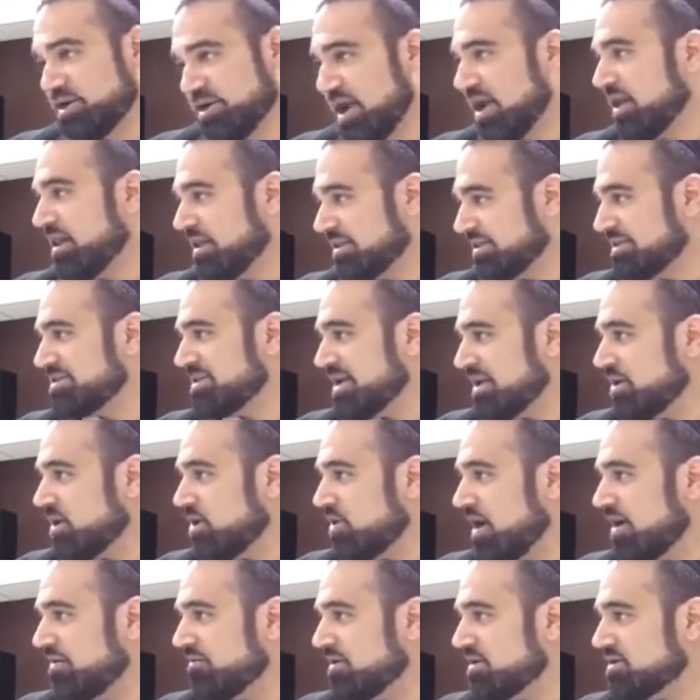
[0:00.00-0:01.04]
You're not allowed to say no,
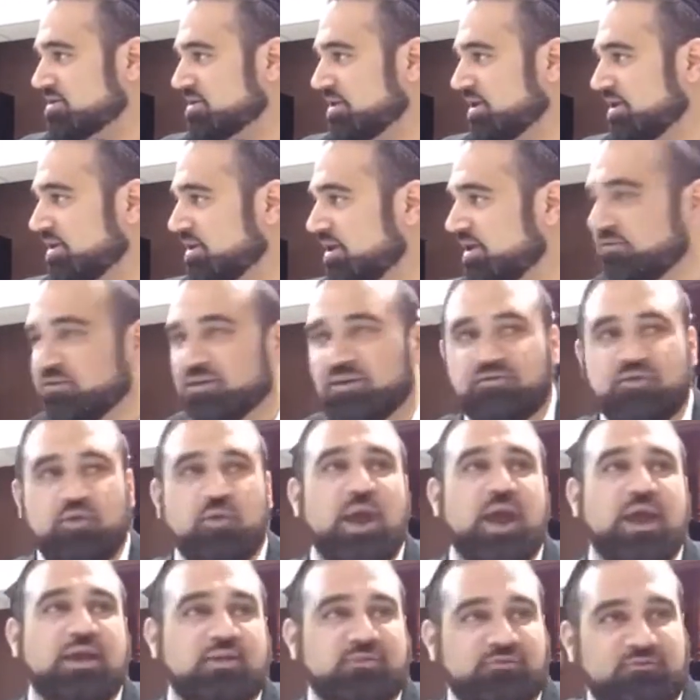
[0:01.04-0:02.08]
obviously. Even if you
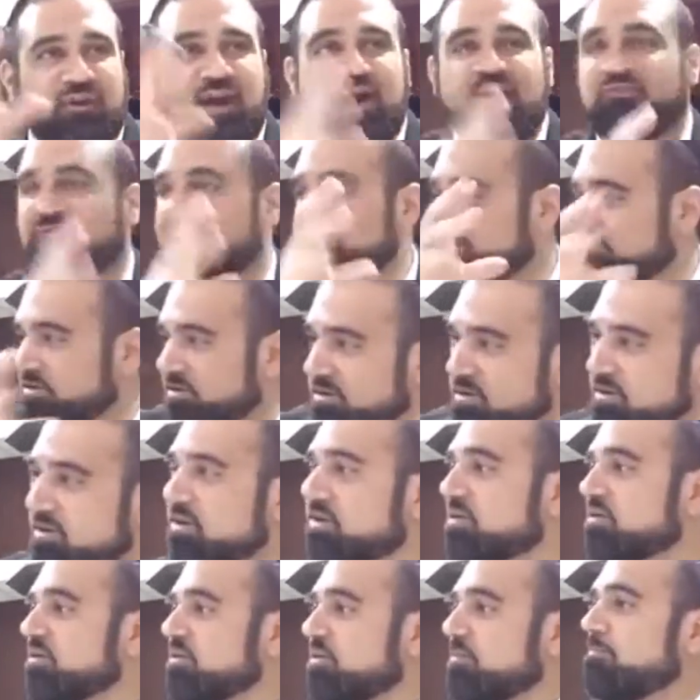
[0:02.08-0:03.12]
ate 5,
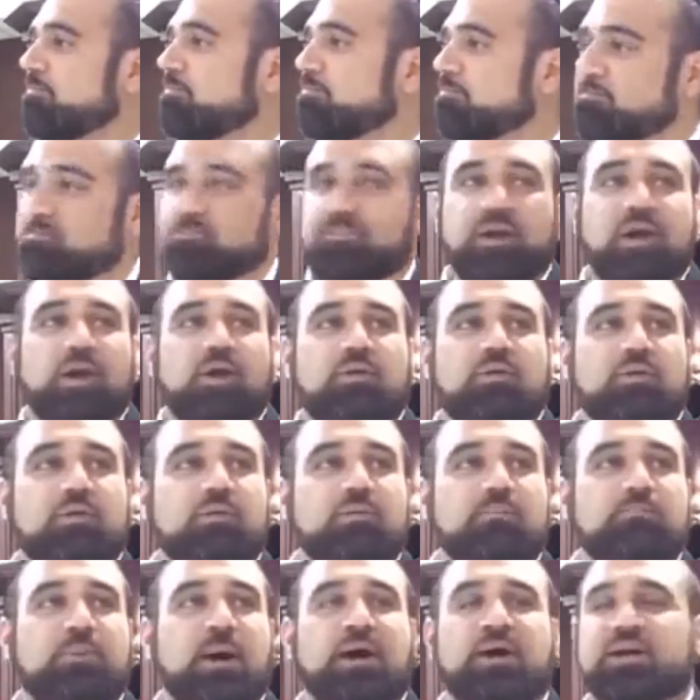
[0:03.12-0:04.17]

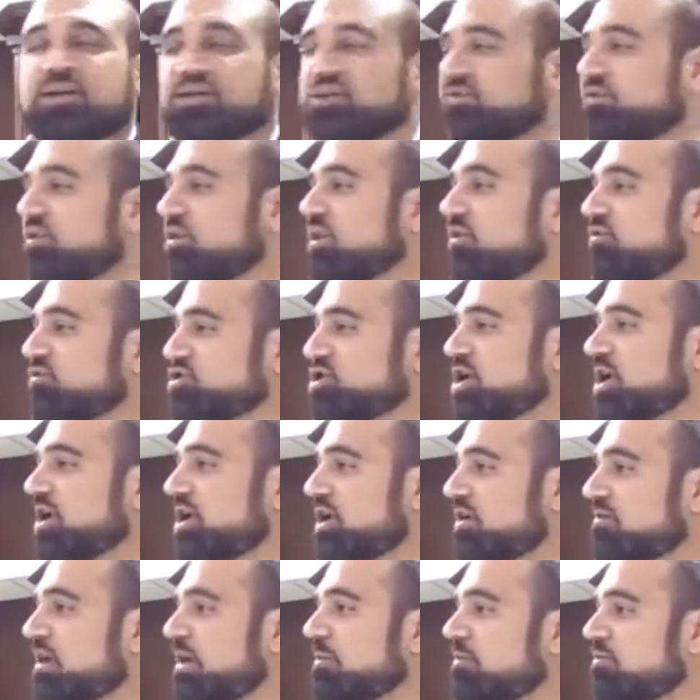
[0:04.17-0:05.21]
buckets full of
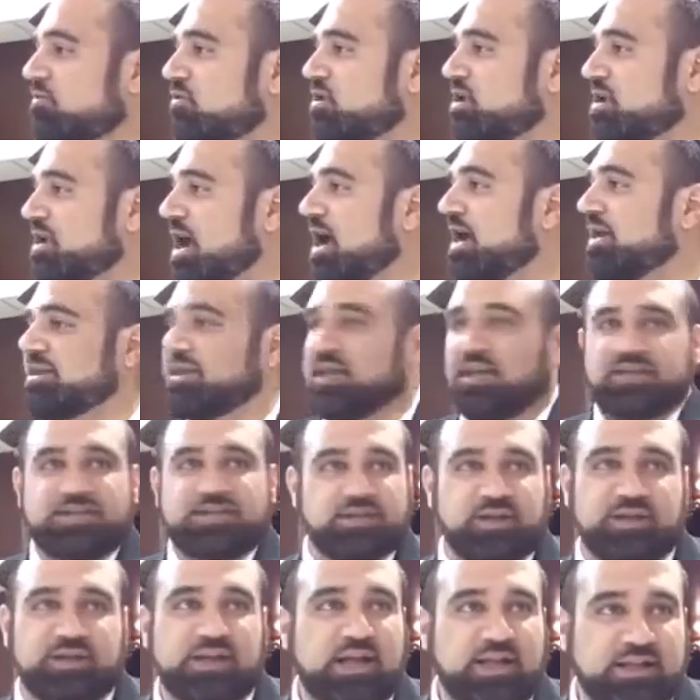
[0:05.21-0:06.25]
chicken right before you got there, you're
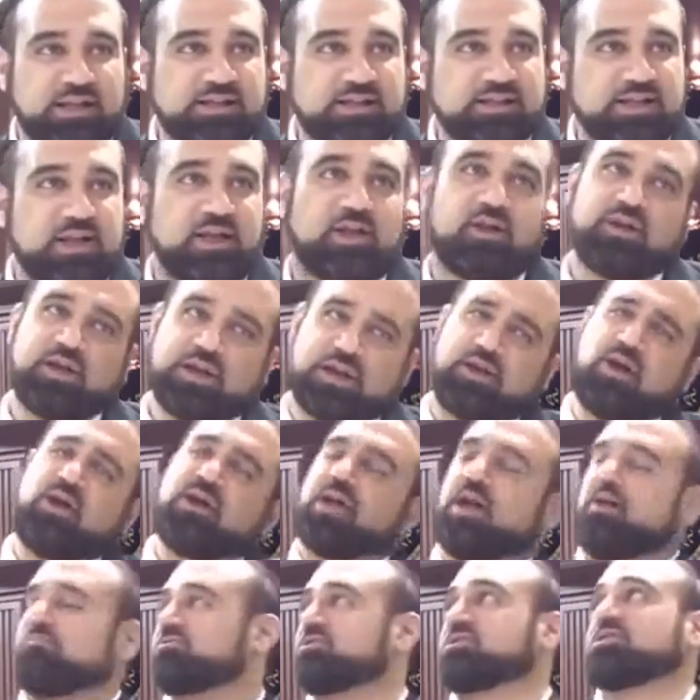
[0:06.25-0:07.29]
still not allowed to say no. You're like, oh
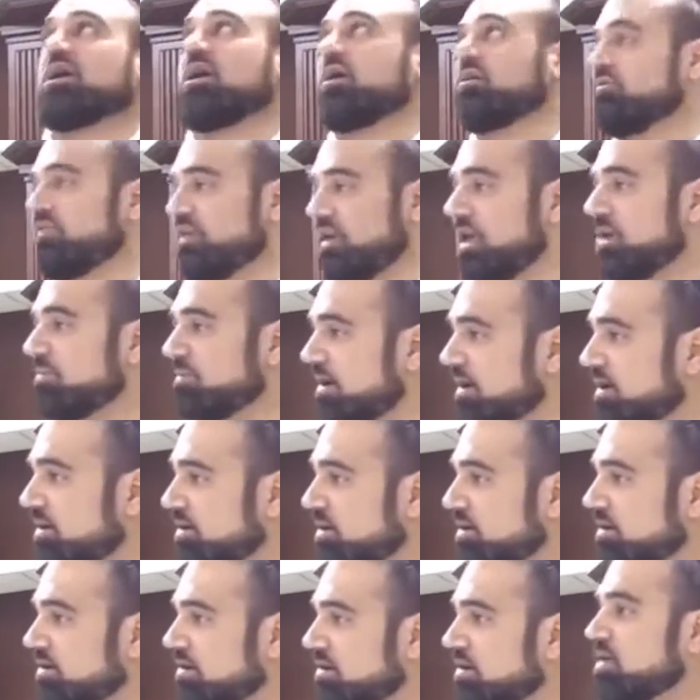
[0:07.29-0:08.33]
yeah, I'm starving, Ima.
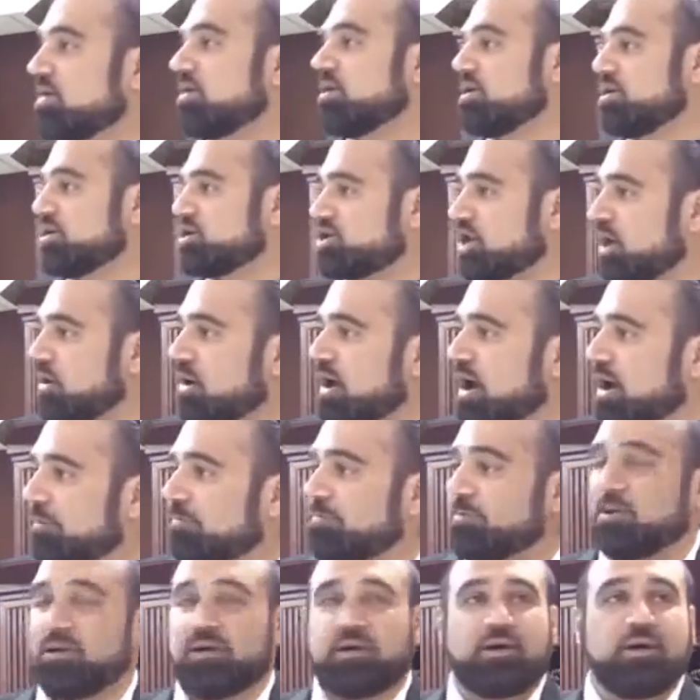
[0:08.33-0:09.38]
You show
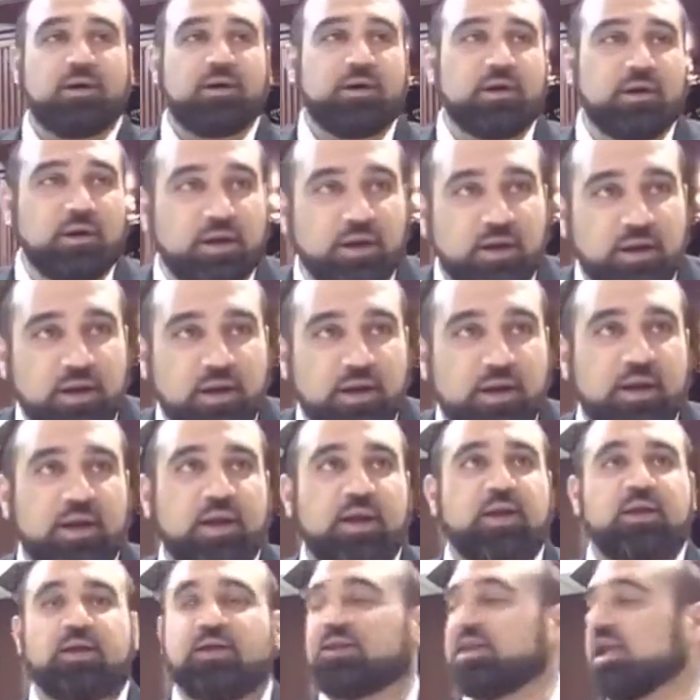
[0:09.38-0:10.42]
up,
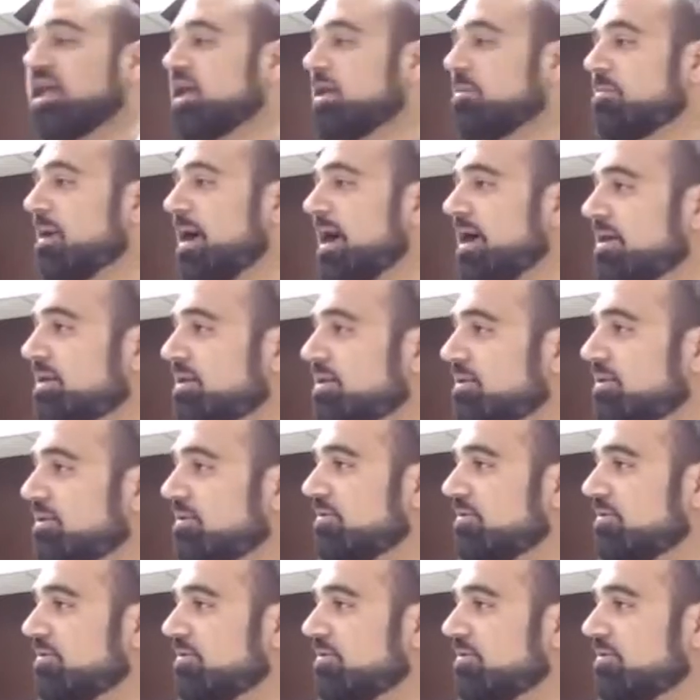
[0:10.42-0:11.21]
you take a bite.